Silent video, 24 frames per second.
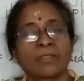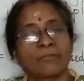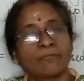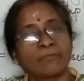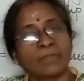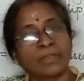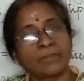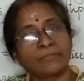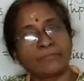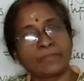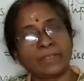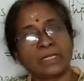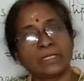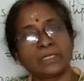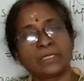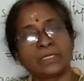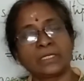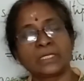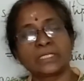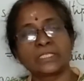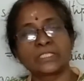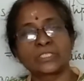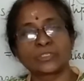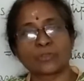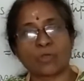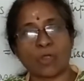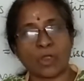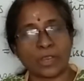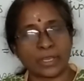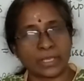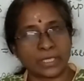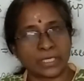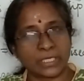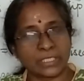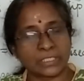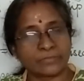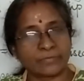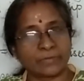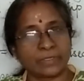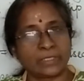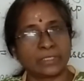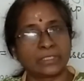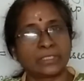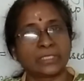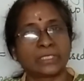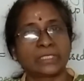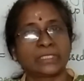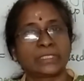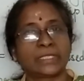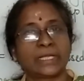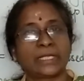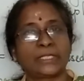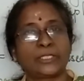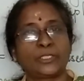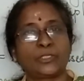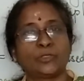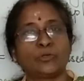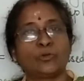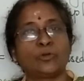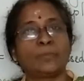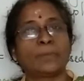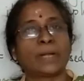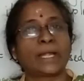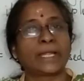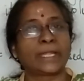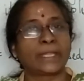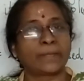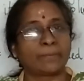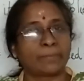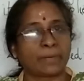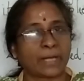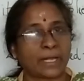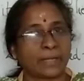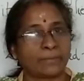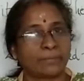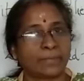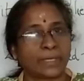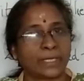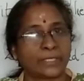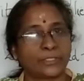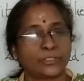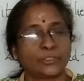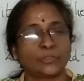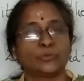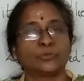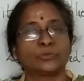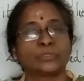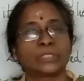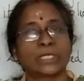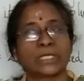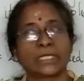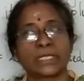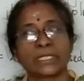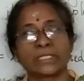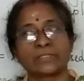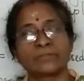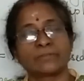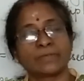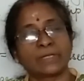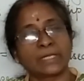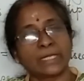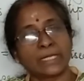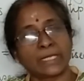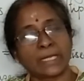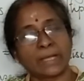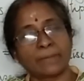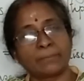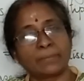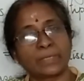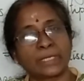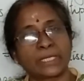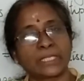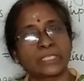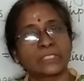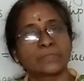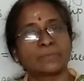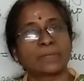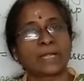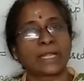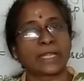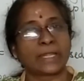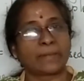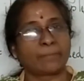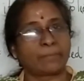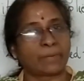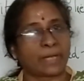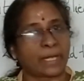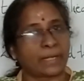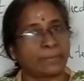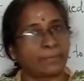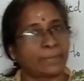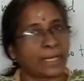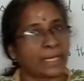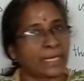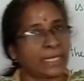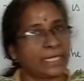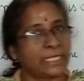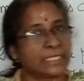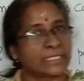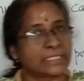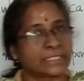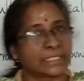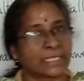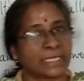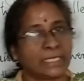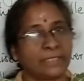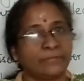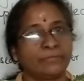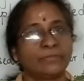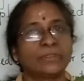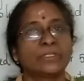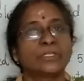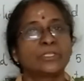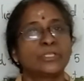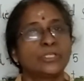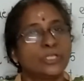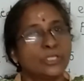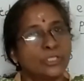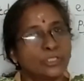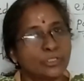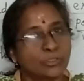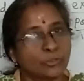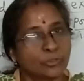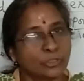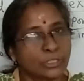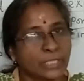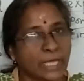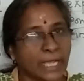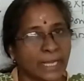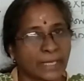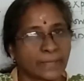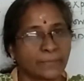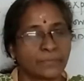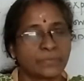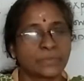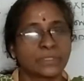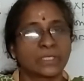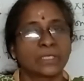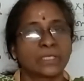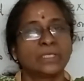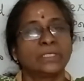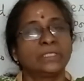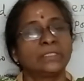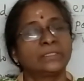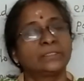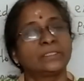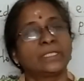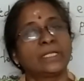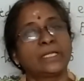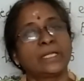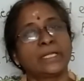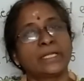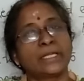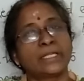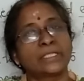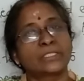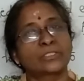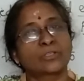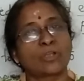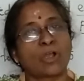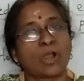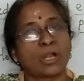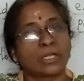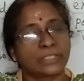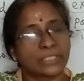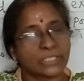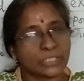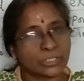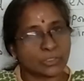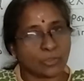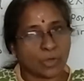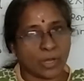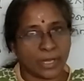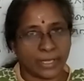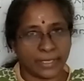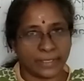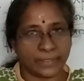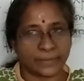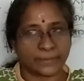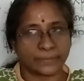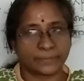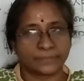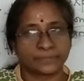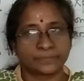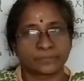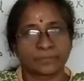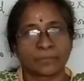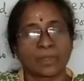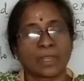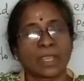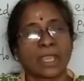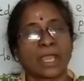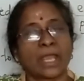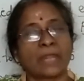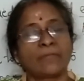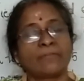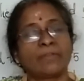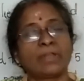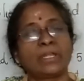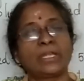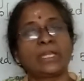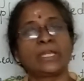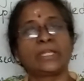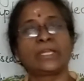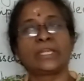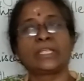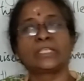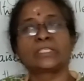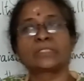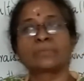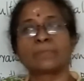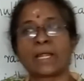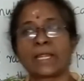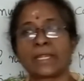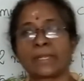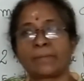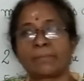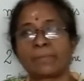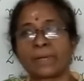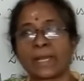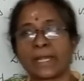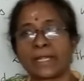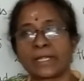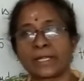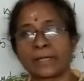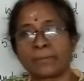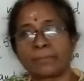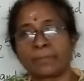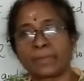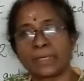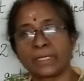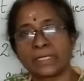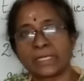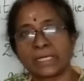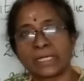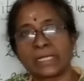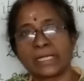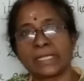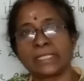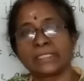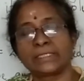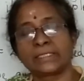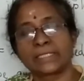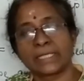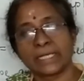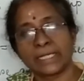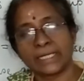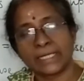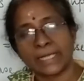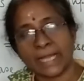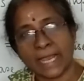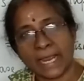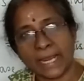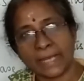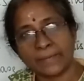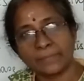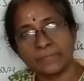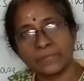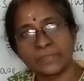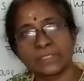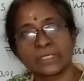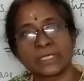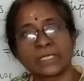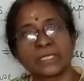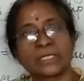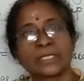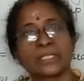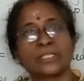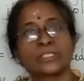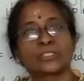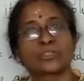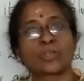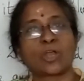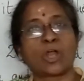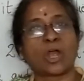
When we learn squares, we learn that 2 multiplied by 2. That is, when a number is multiplied by itself 2 times, then it is called the square. And when it is multiplied repeatedly 3 times, it is